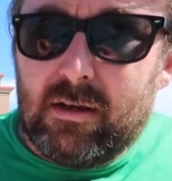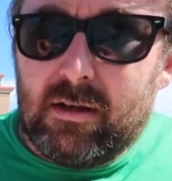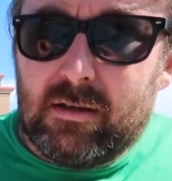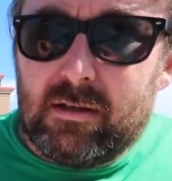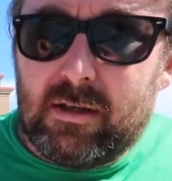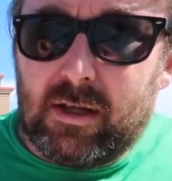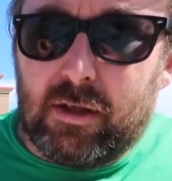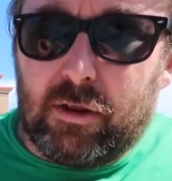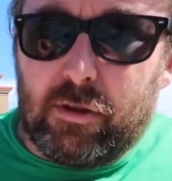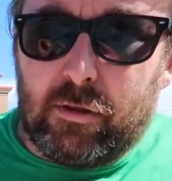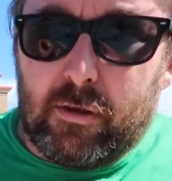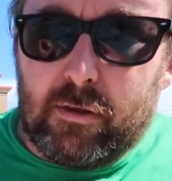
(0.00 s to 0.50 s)

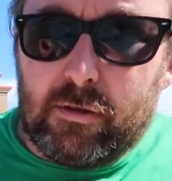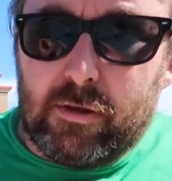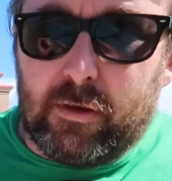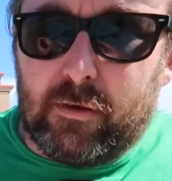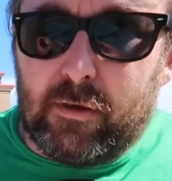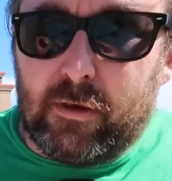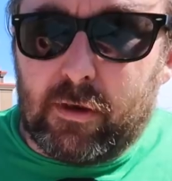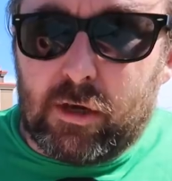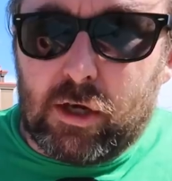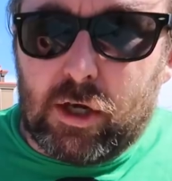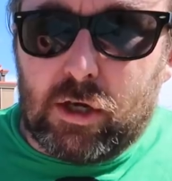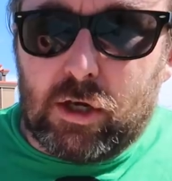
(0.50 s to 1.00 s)
the,
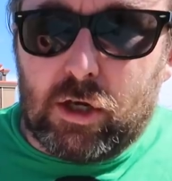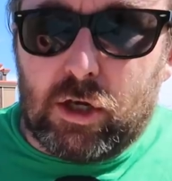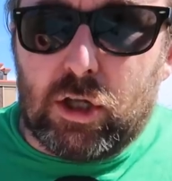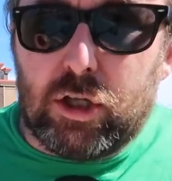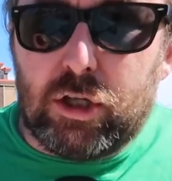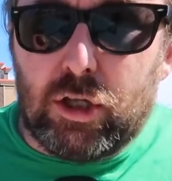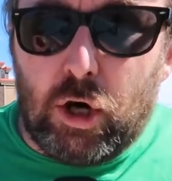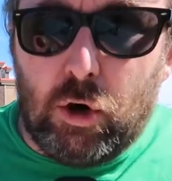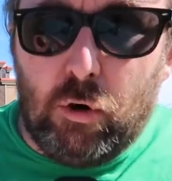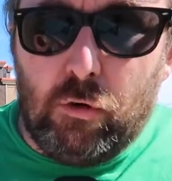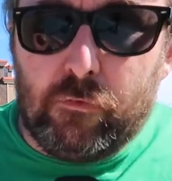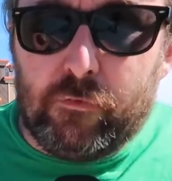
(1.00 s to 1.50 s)
the
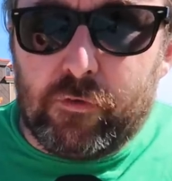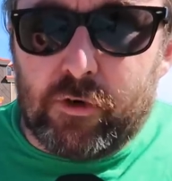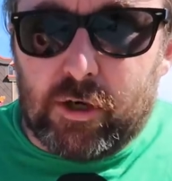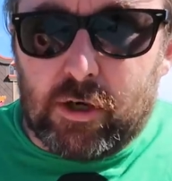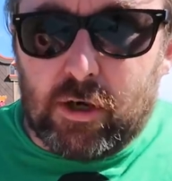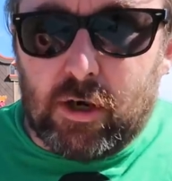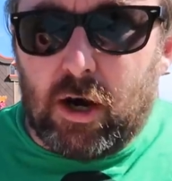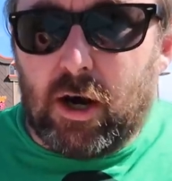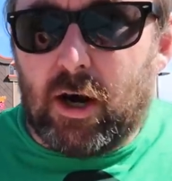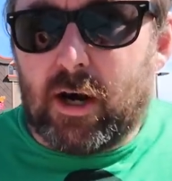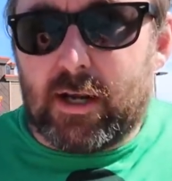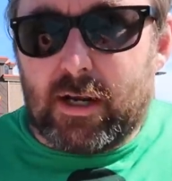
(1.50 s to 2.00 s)
clover
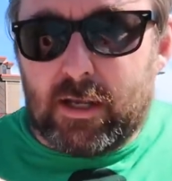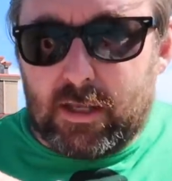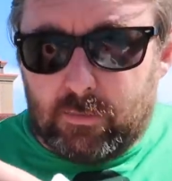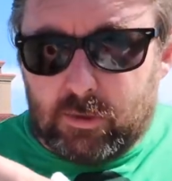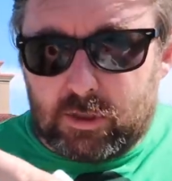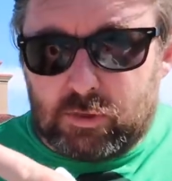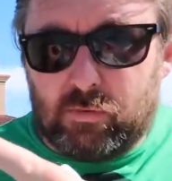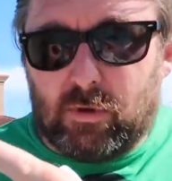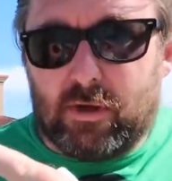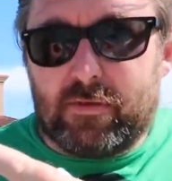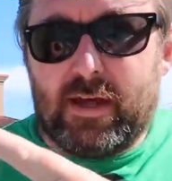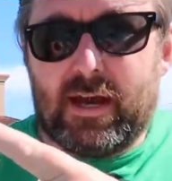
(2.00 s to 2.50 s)
on it. It was
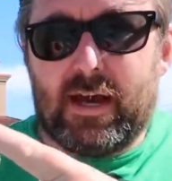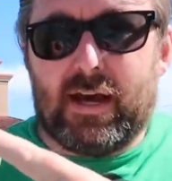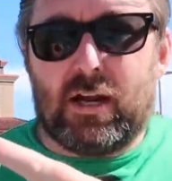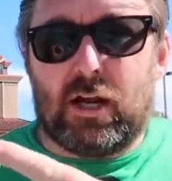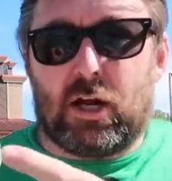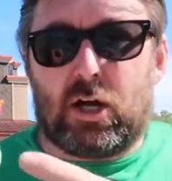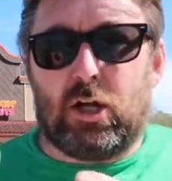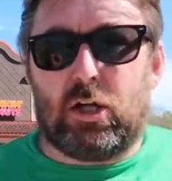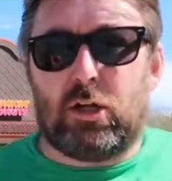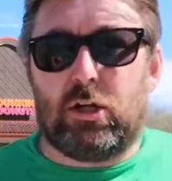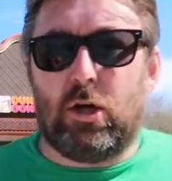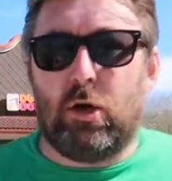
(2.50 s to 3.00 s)
one that had a
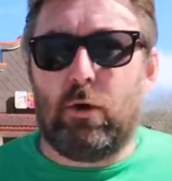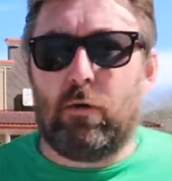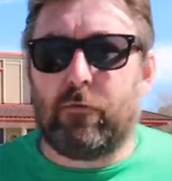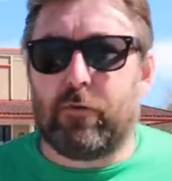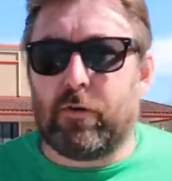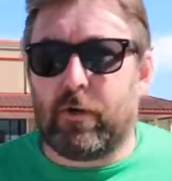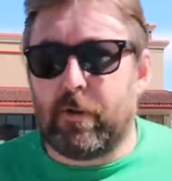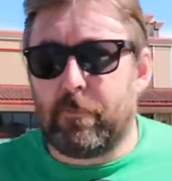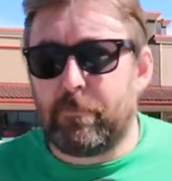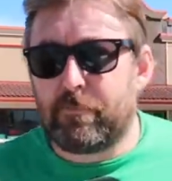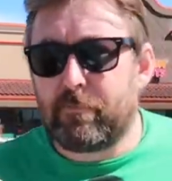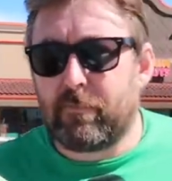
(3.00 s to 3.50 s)

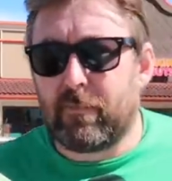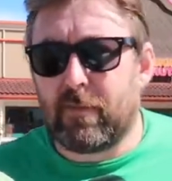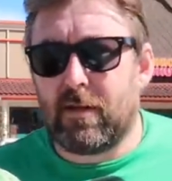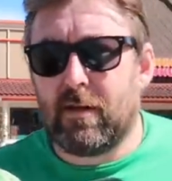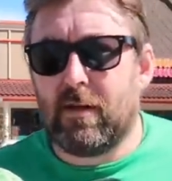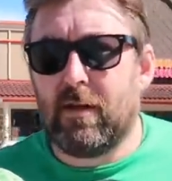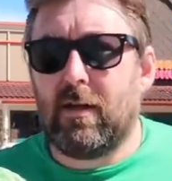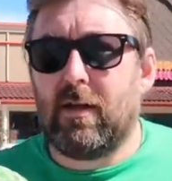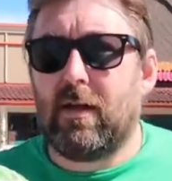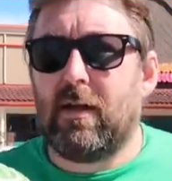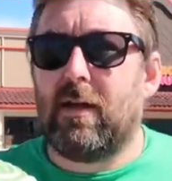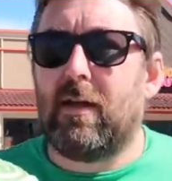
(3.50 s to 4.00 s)
clover
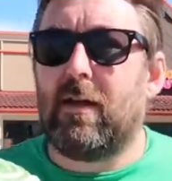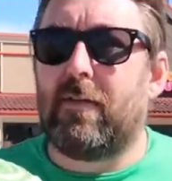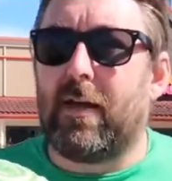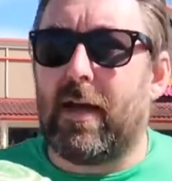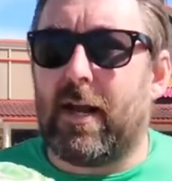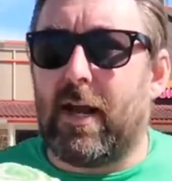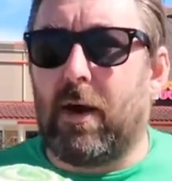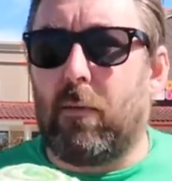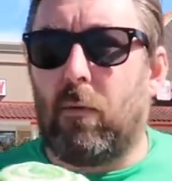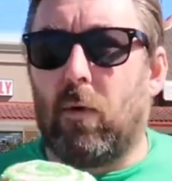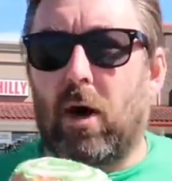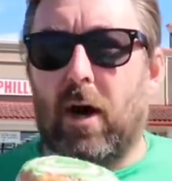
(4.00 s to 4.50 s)
that
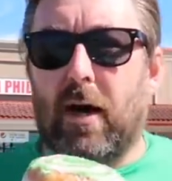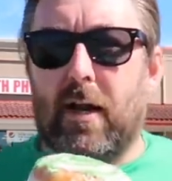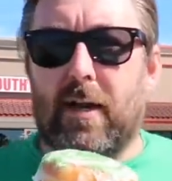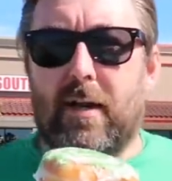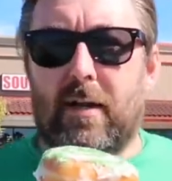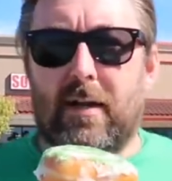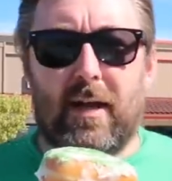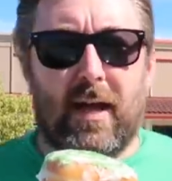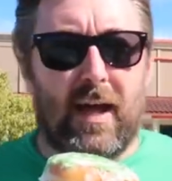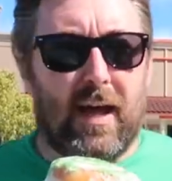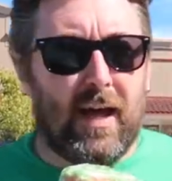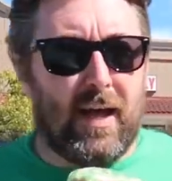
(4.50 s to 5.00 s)
I wanted,
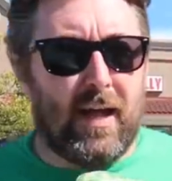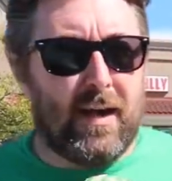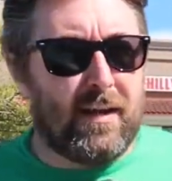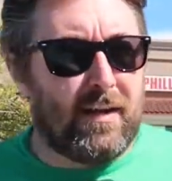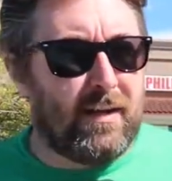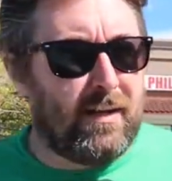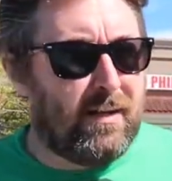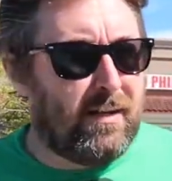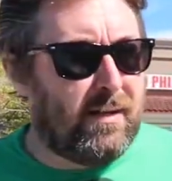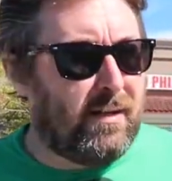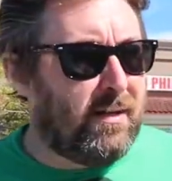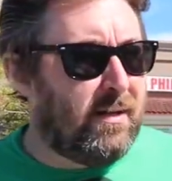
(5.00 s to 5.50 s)
and
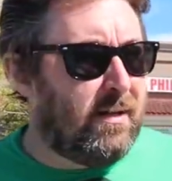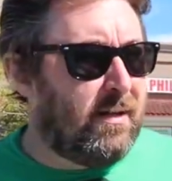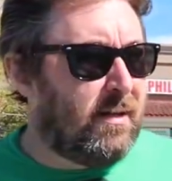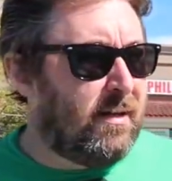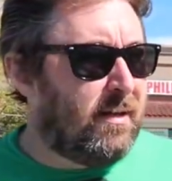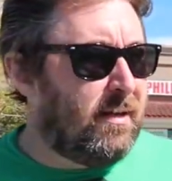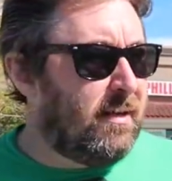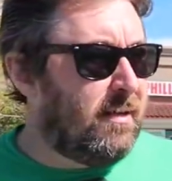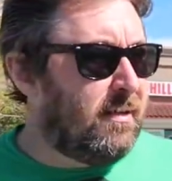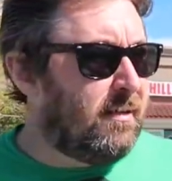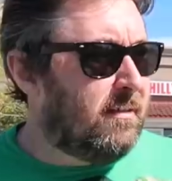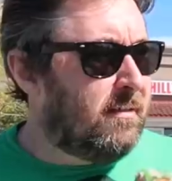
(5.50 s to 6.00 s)

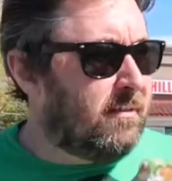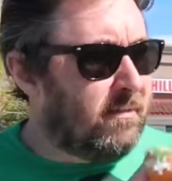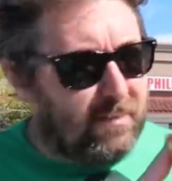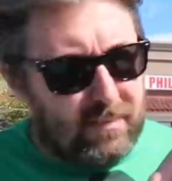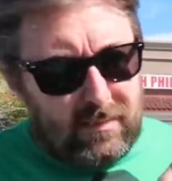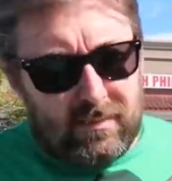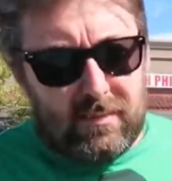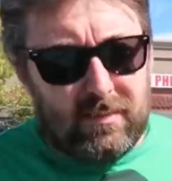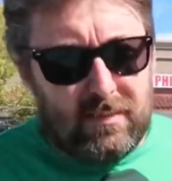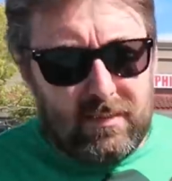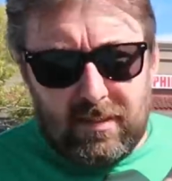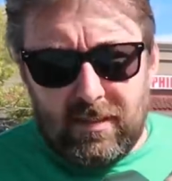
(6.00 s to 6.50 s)

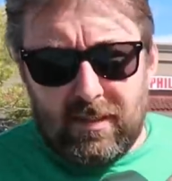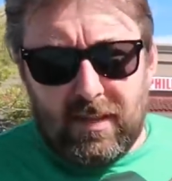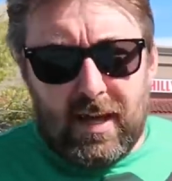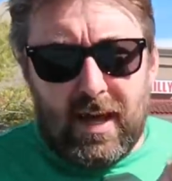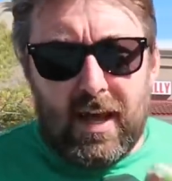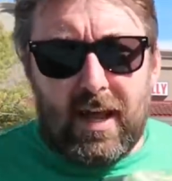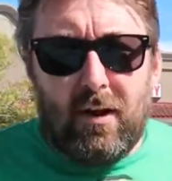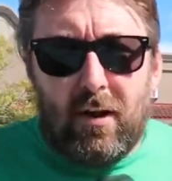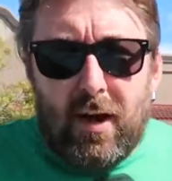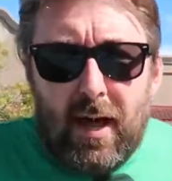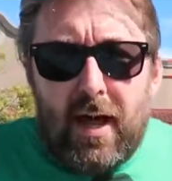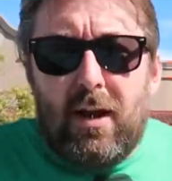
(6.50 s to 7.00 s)
I
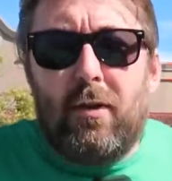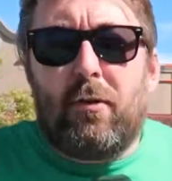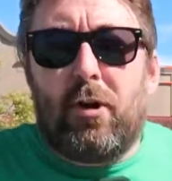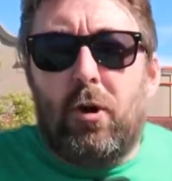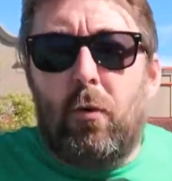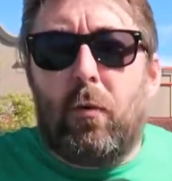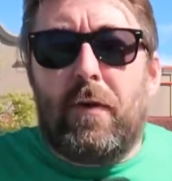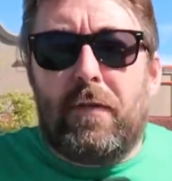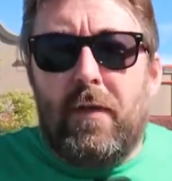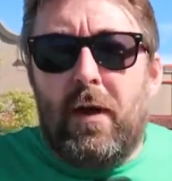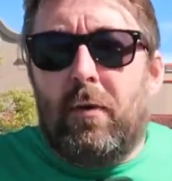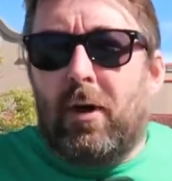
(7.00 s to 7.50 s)
don't, I don't know
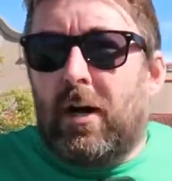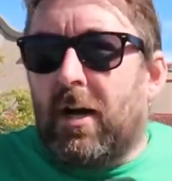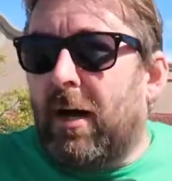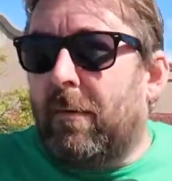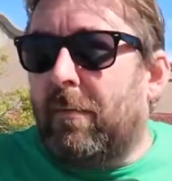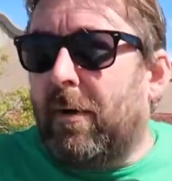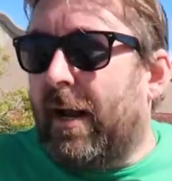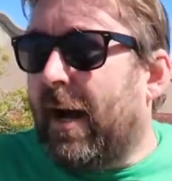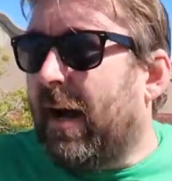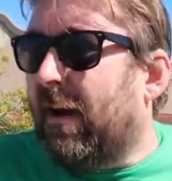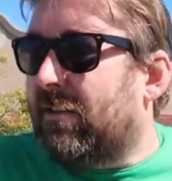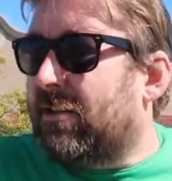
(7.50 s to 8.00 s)
when they were
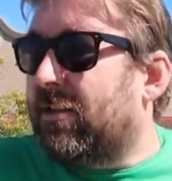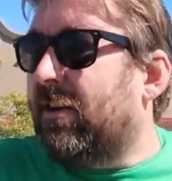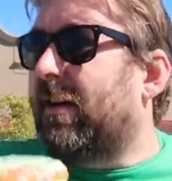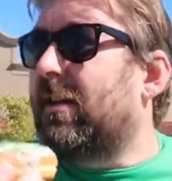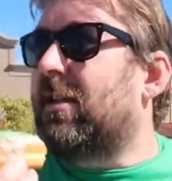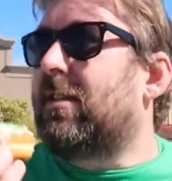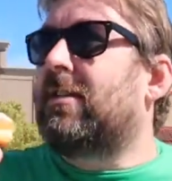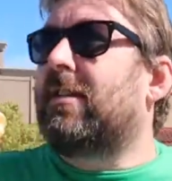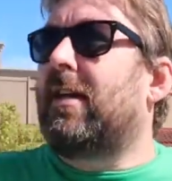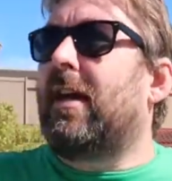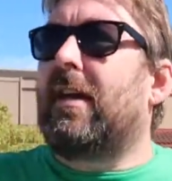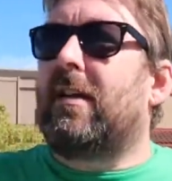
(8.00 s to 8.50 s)
coming out, so I
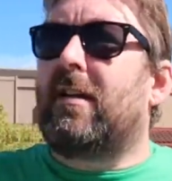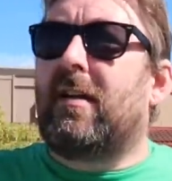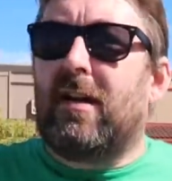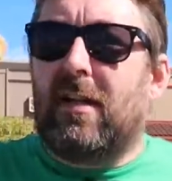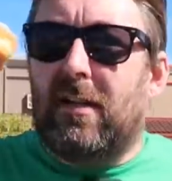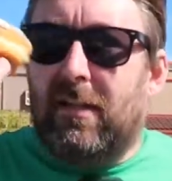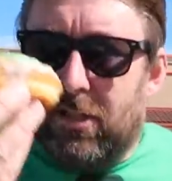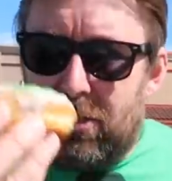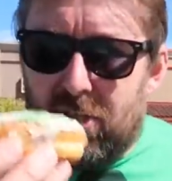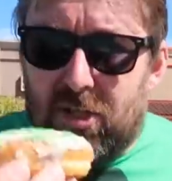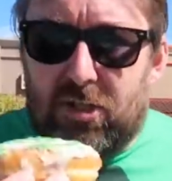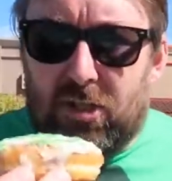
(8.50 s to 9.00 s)
just said,
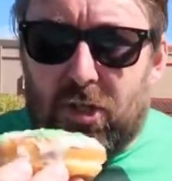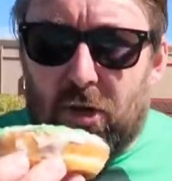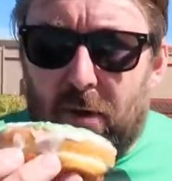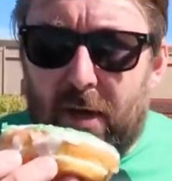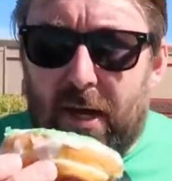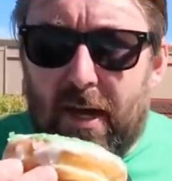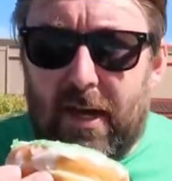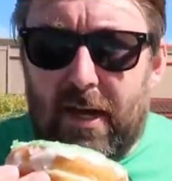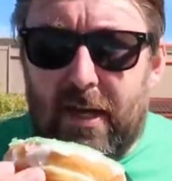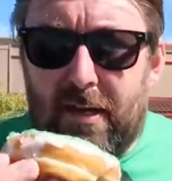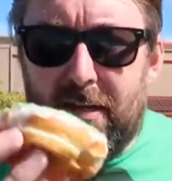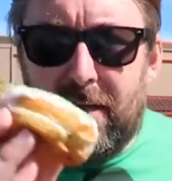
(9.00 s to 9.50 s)
let's just go
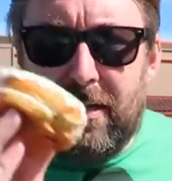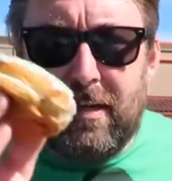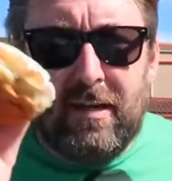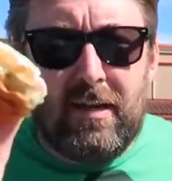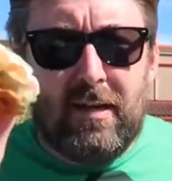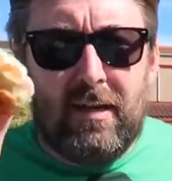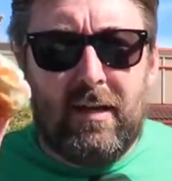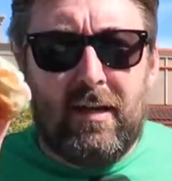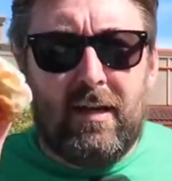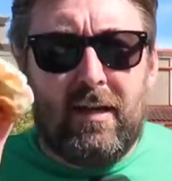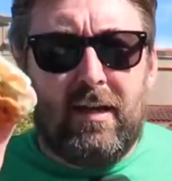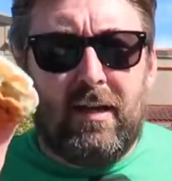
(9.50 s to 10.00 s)
ahead
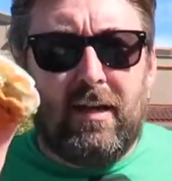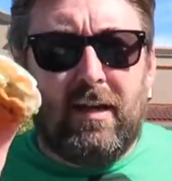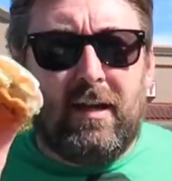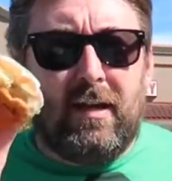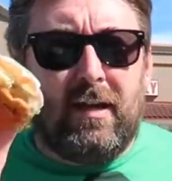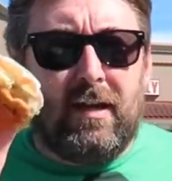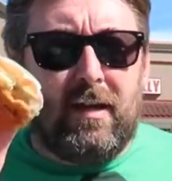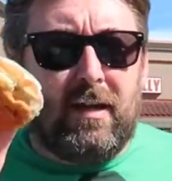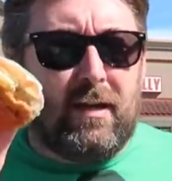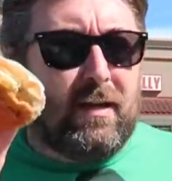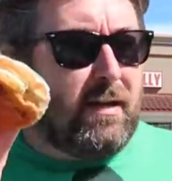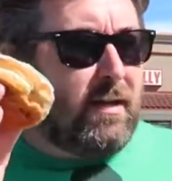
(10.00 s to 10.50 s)

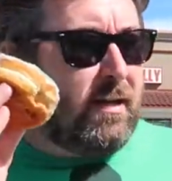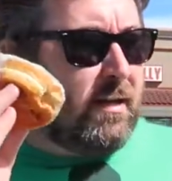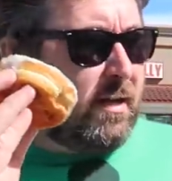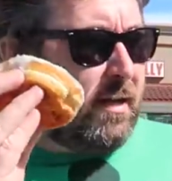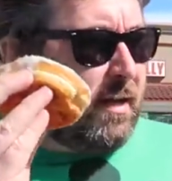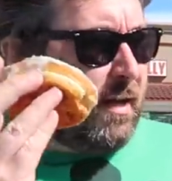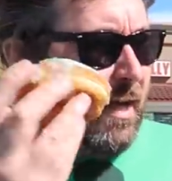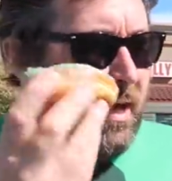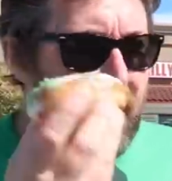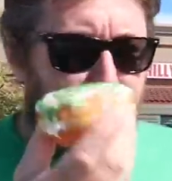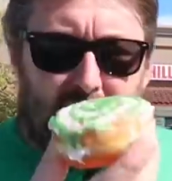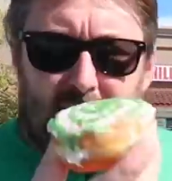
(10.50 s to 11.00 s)

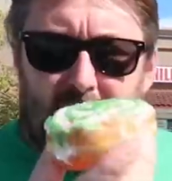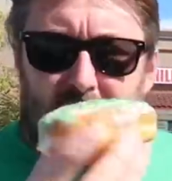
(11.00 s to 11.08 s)
and